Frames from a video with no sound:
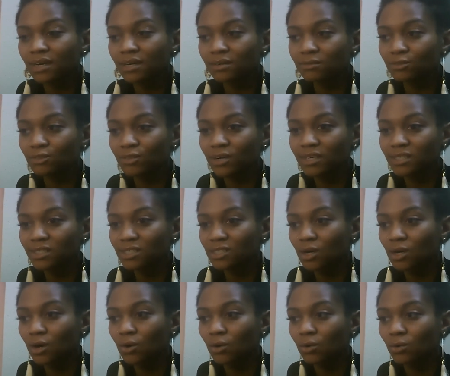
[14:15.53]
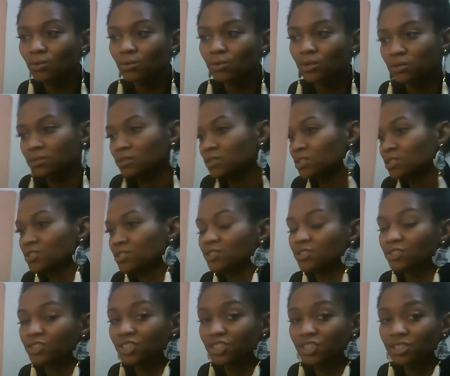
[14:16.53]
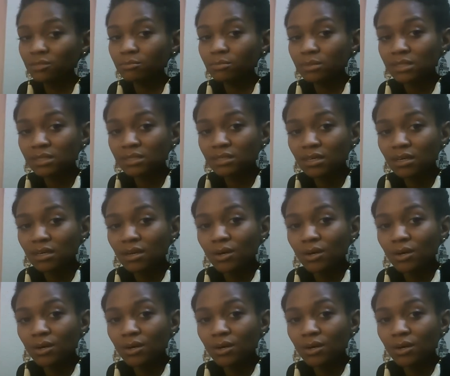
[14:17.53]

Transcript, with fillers: Out of trying to hold on to your chips